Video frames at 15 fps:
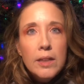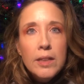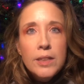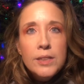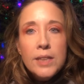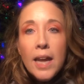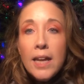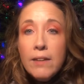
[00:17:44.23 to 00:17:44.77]

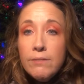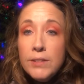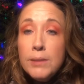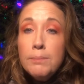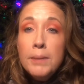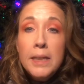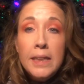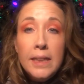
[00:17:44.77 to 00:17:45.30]
It's kind of
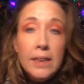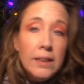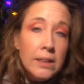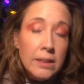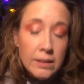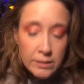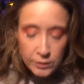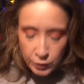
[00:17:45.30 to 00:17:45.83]
demeaning
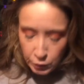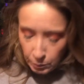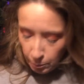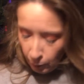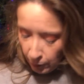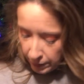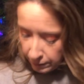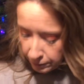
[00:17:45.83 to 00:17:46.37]
to a
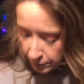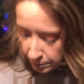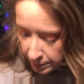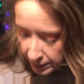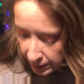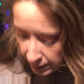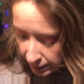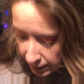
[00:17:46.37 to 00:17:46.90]
point for
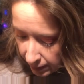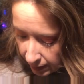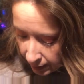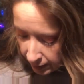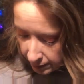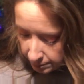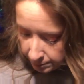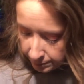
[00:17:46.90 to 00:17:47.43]
me.
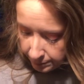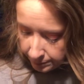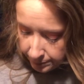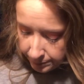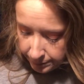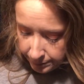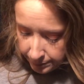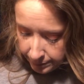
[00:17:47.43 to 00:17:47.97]

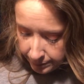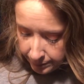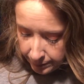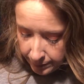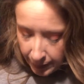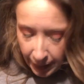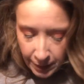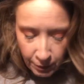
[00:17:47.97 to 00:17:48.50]

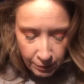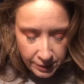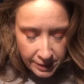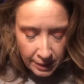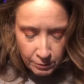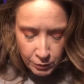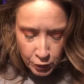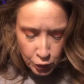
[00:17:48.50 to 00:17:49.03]
I know it
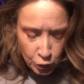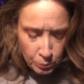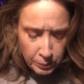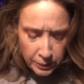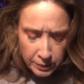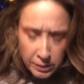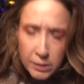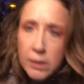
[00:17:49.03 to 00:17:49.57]
sounds
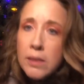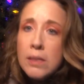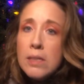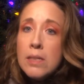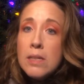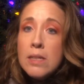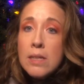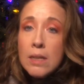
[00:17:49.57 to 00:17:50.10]
stupid,
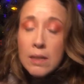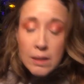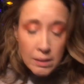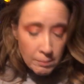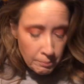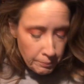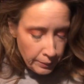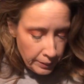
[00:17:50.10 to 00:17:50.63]

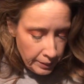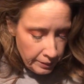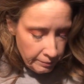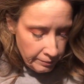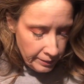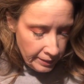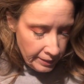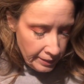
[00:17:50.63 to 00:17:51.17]
but
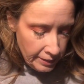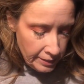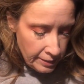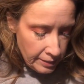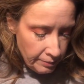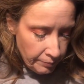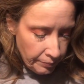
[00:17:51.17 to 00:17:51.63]
it is.